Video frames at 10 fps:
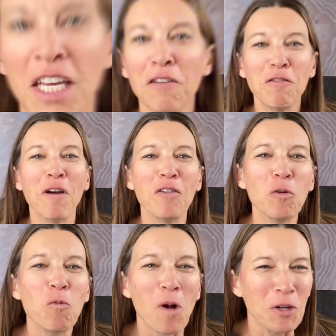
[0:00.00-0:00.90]
If you've ever
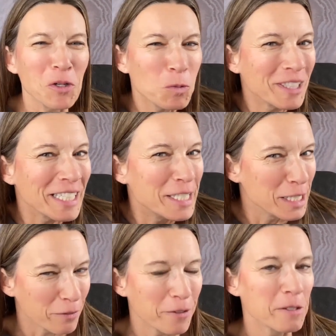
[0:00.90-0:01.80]
wondered what the
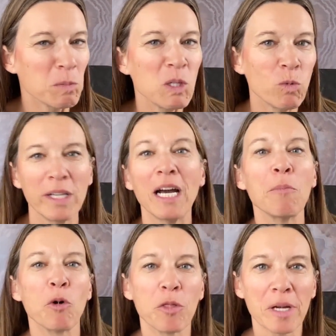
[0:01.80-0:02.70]
difference between
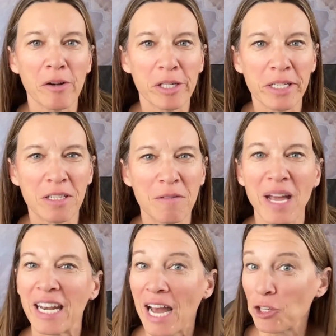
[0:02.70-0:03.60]
hypothyroidism
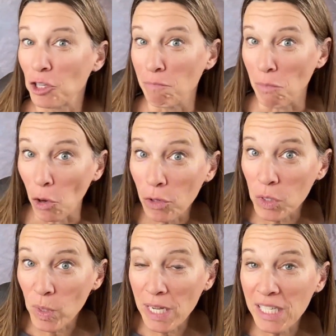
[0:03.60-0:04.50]
and Hashimoto's
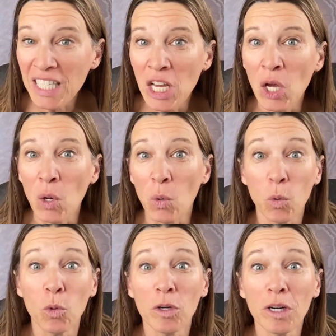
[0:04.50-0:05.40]
was,
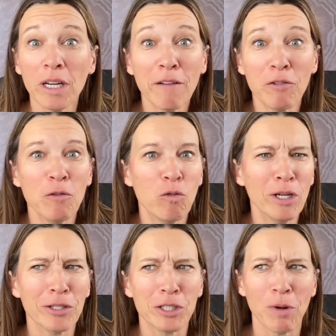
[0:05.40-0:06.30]
or if you've
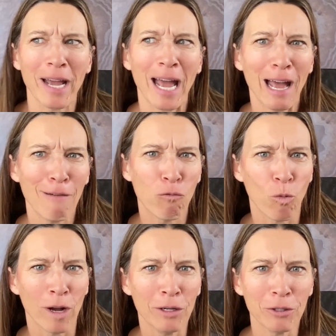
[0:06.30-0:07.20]
wondered, do I have
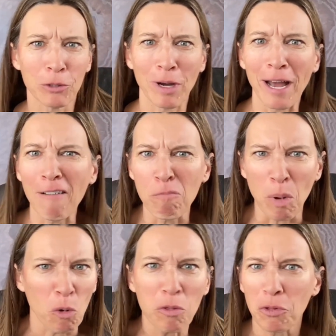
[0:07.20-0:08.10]
one or do I have
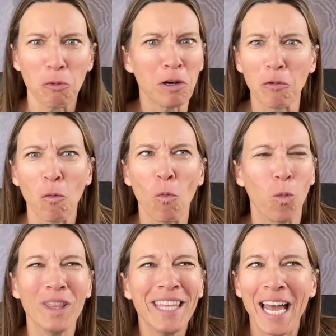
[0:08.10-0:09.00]
both? Or
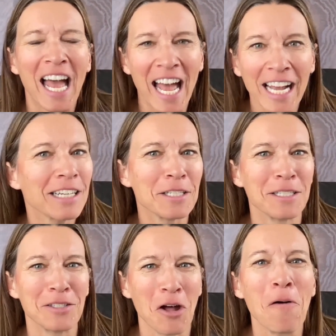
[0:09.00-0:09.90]
what the heck does
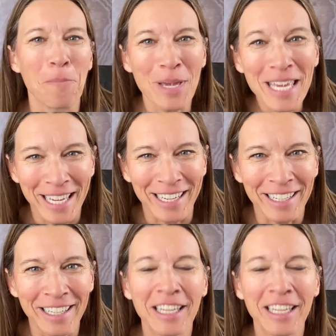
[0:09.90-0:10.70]
this all mean?